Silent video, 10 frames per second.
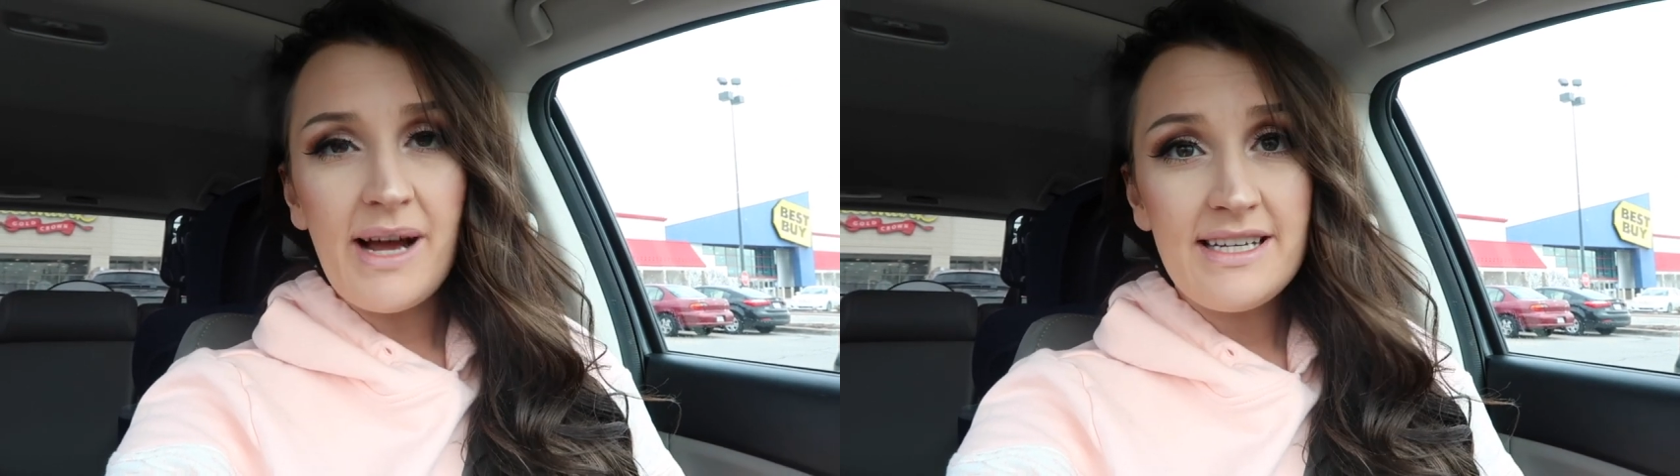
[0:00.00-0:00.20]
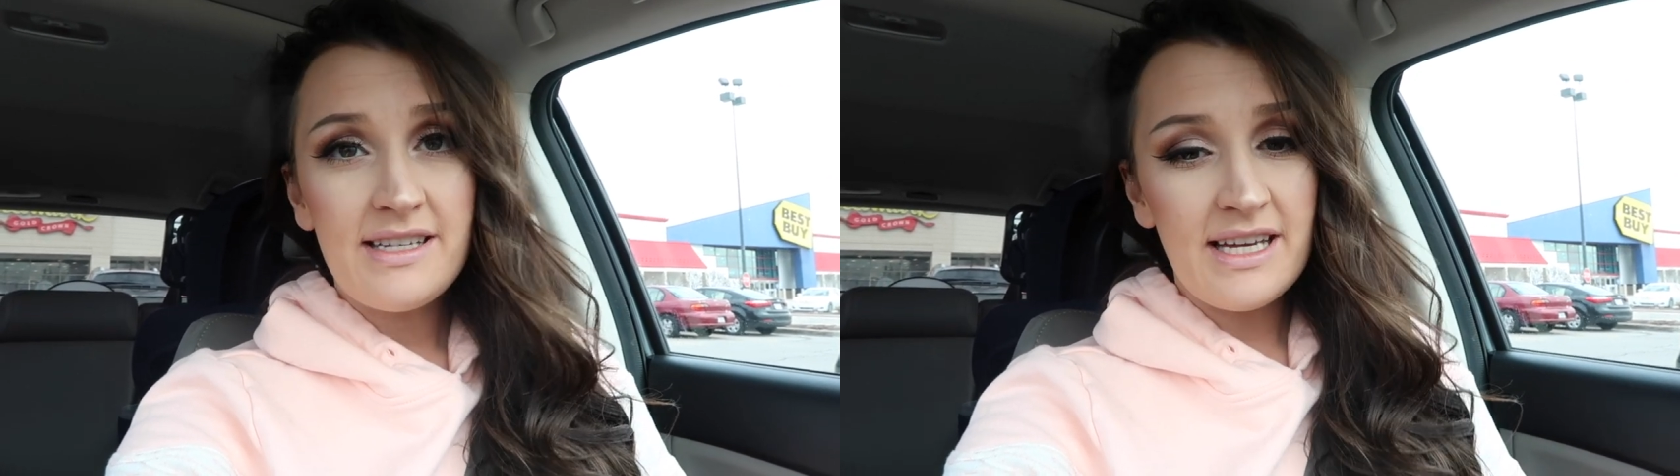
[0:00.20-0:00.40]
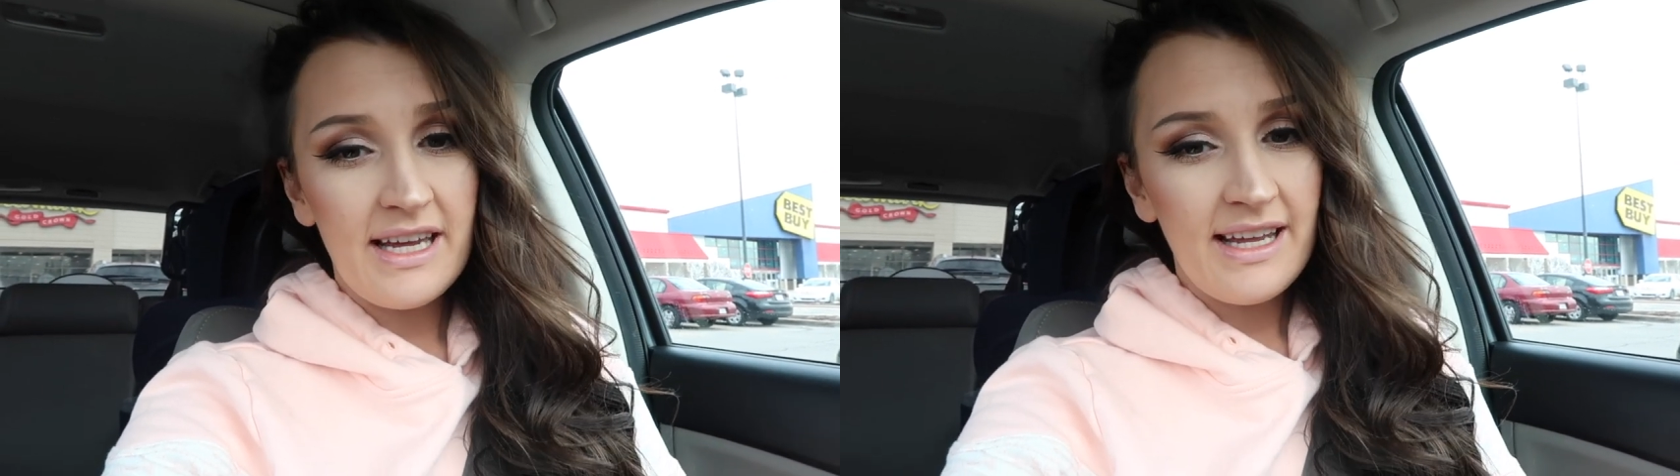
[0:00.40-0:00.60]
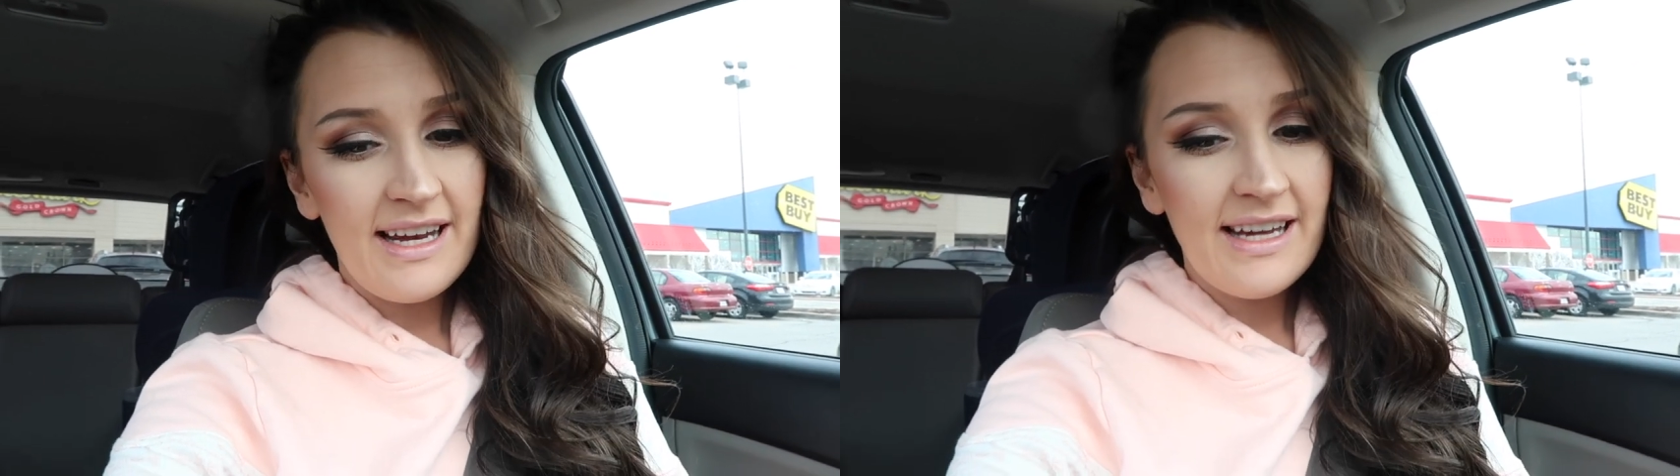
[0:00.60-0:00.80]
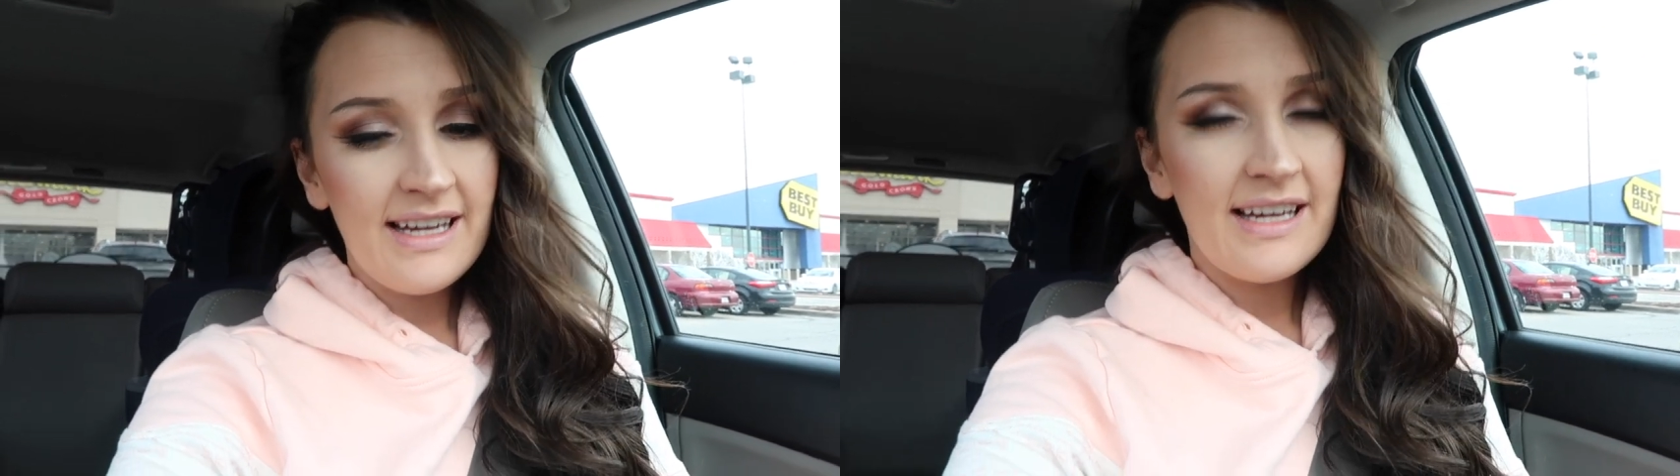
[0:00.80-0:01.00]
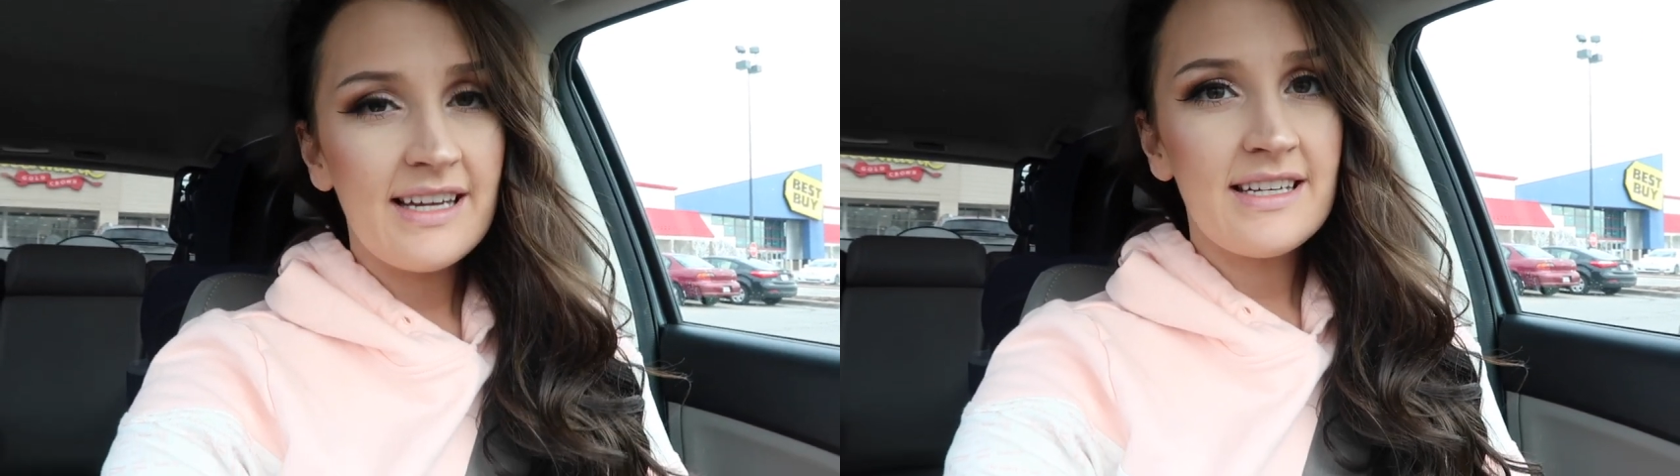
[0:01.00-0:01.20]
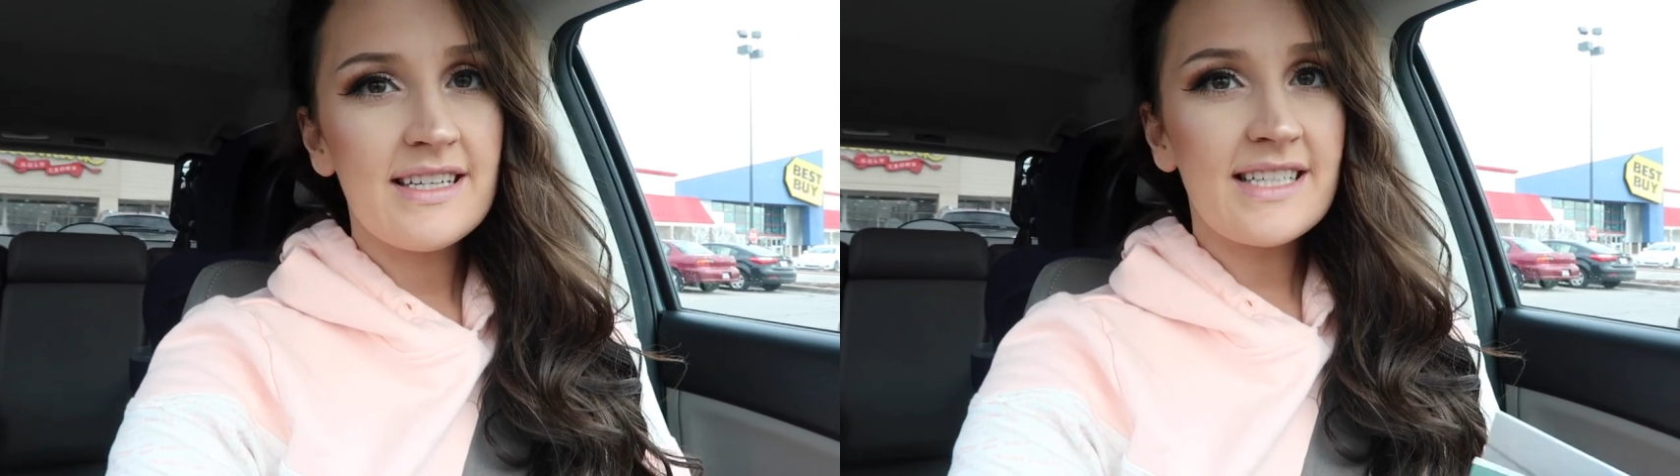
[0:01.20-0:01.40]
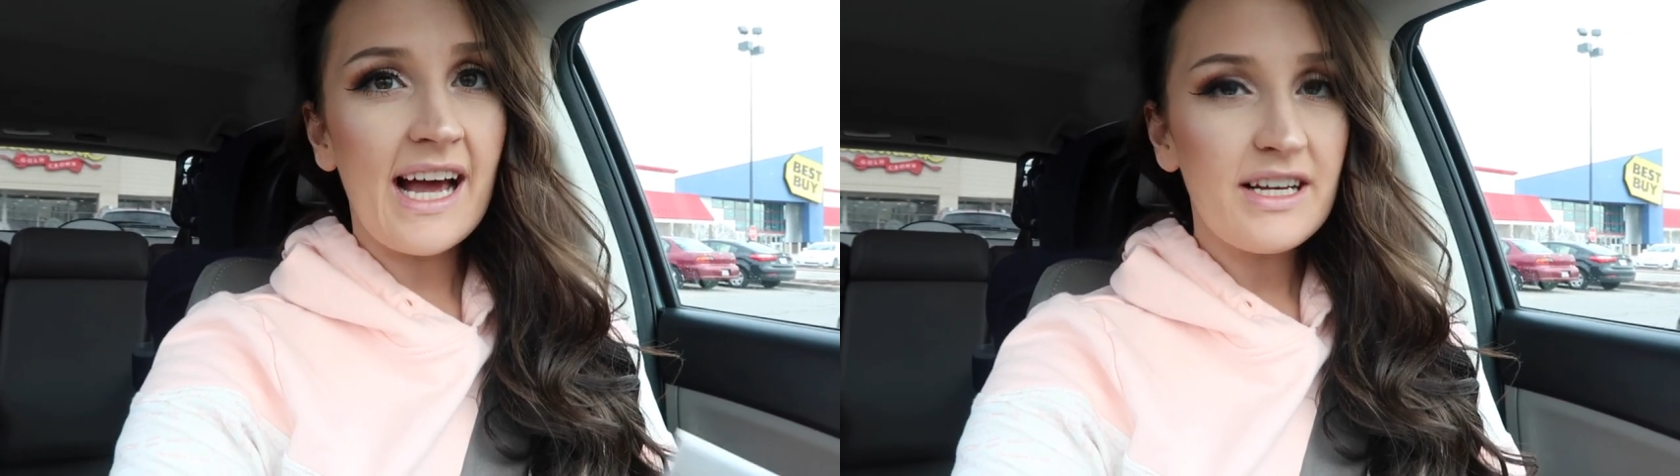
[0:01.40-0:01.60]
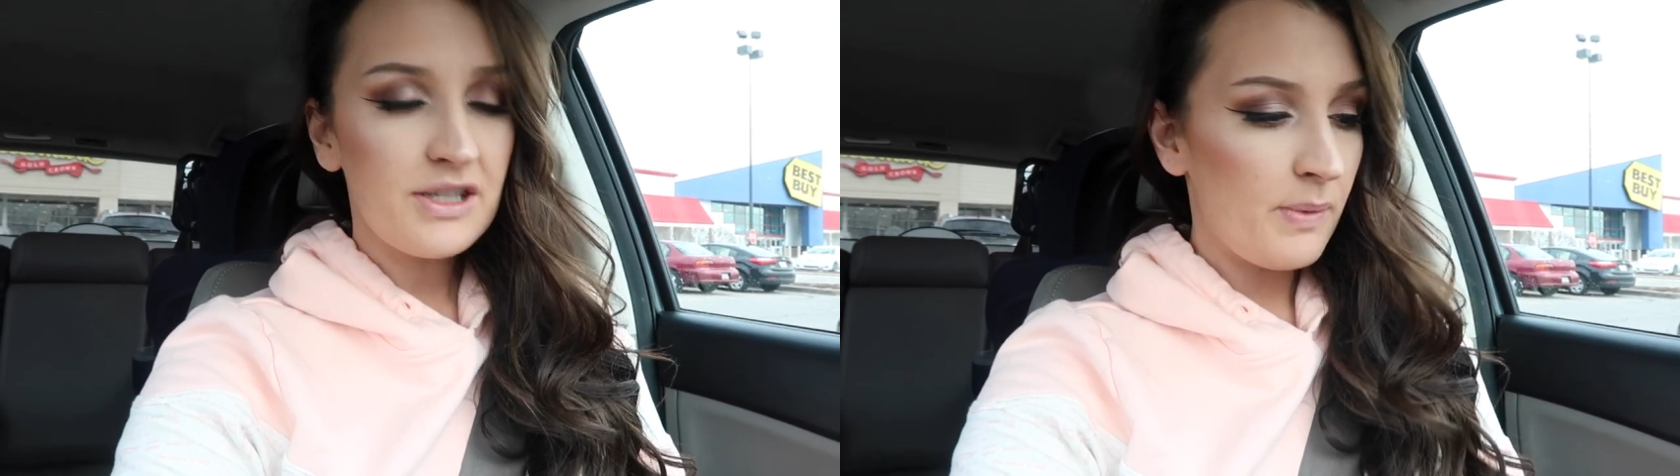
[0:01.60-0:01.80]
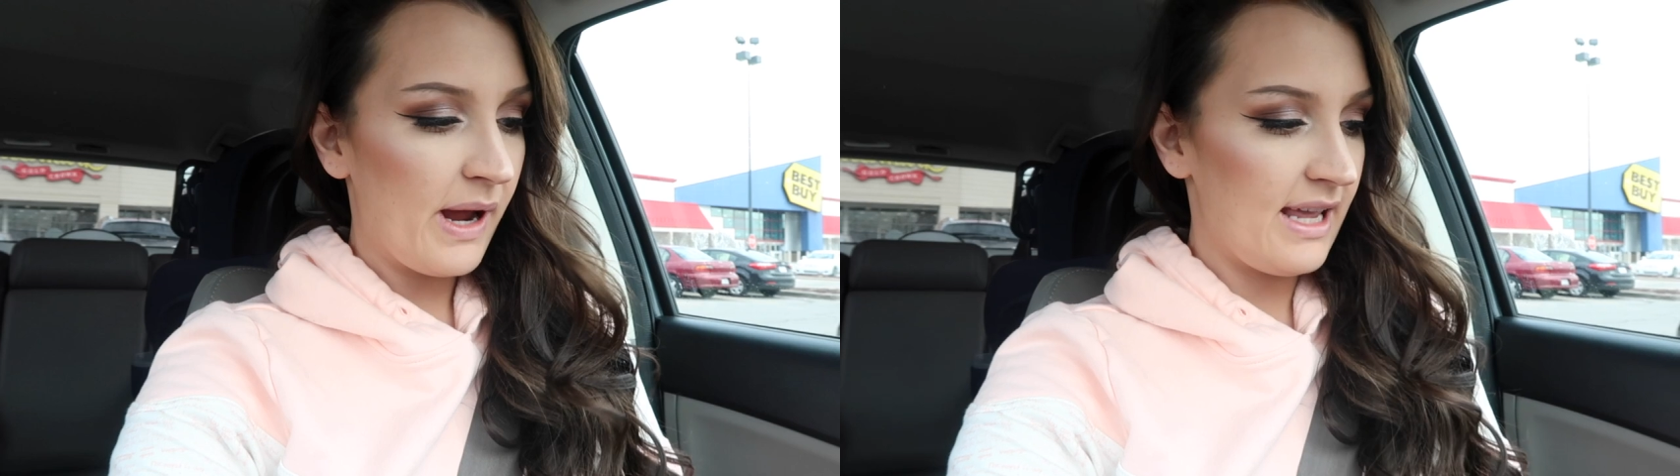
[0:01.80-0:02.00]
I did decide
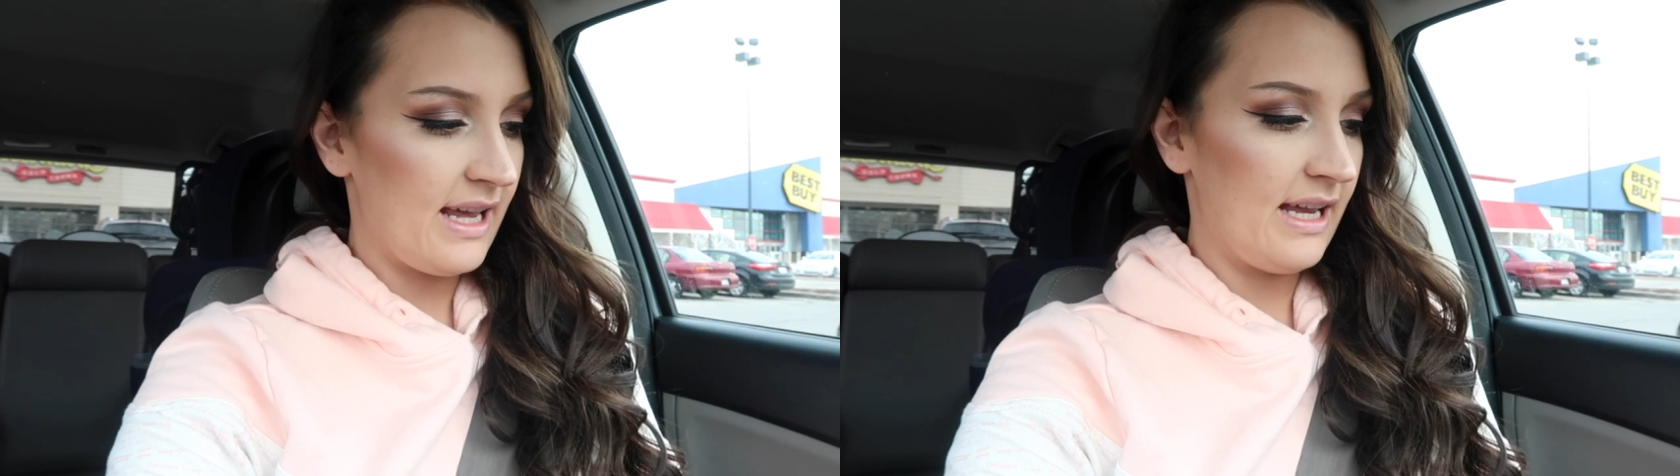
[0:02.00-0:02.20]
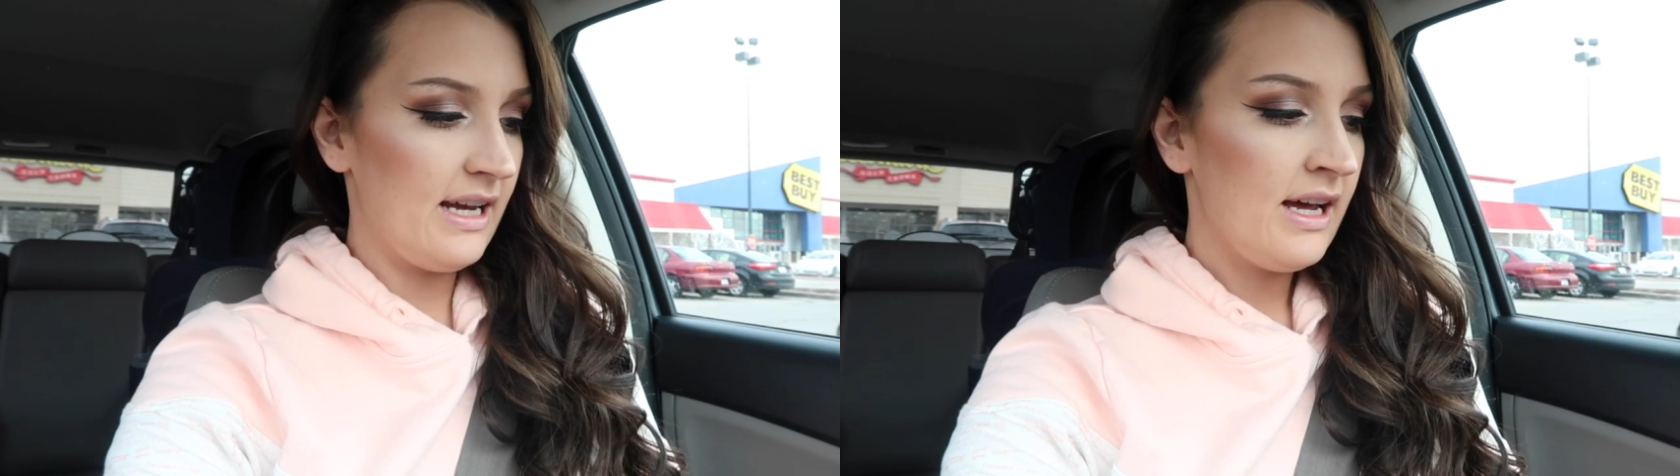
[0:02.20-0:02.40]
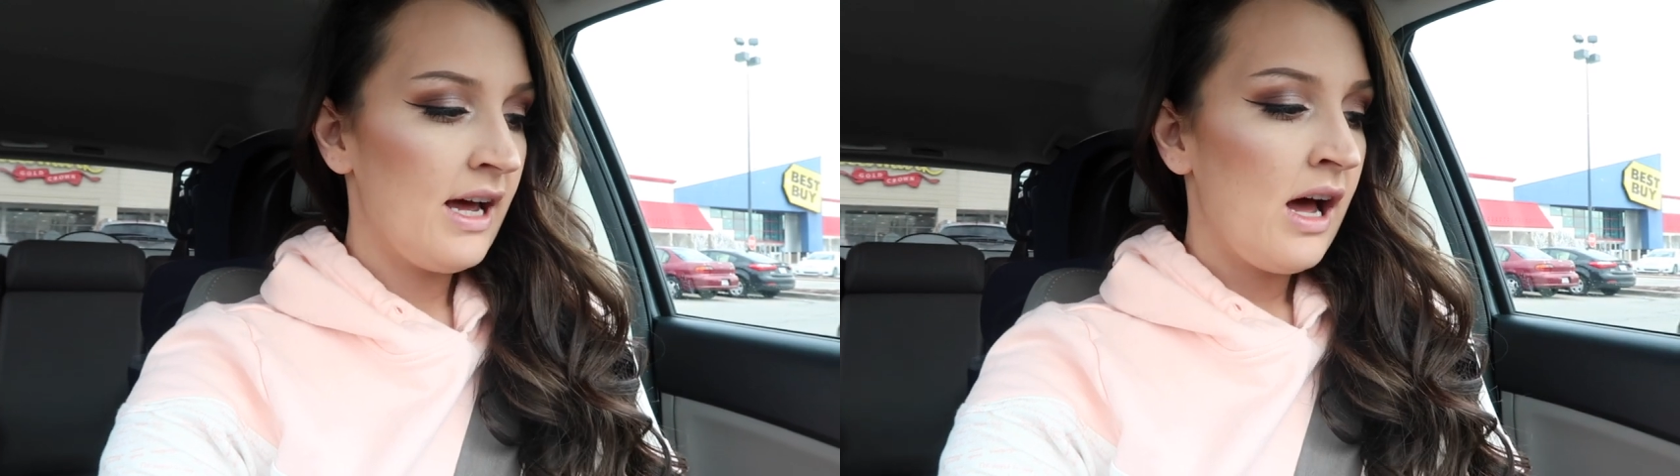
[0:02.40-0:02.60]
to weigh in,